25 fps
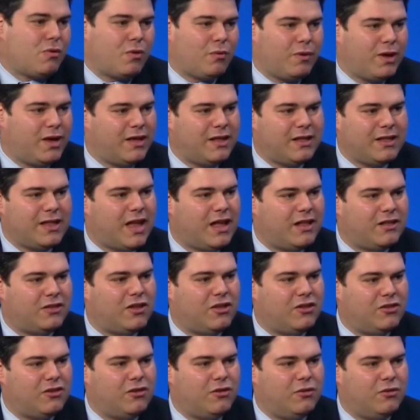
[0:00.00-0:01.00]
what we intend
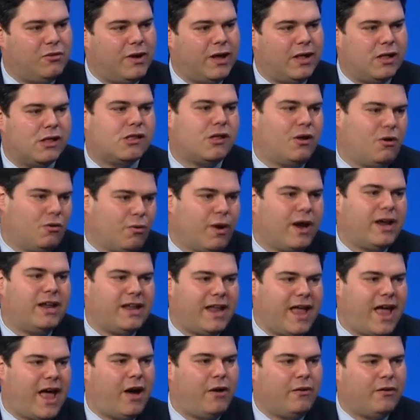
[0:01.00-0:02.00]
to do. And so right
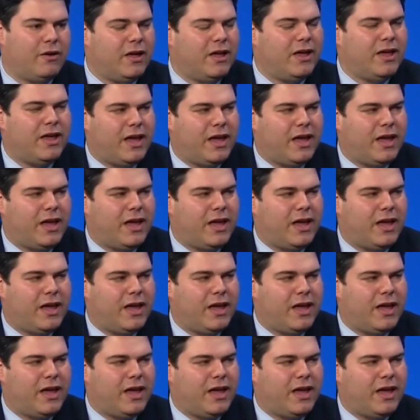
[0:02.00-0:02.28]
now,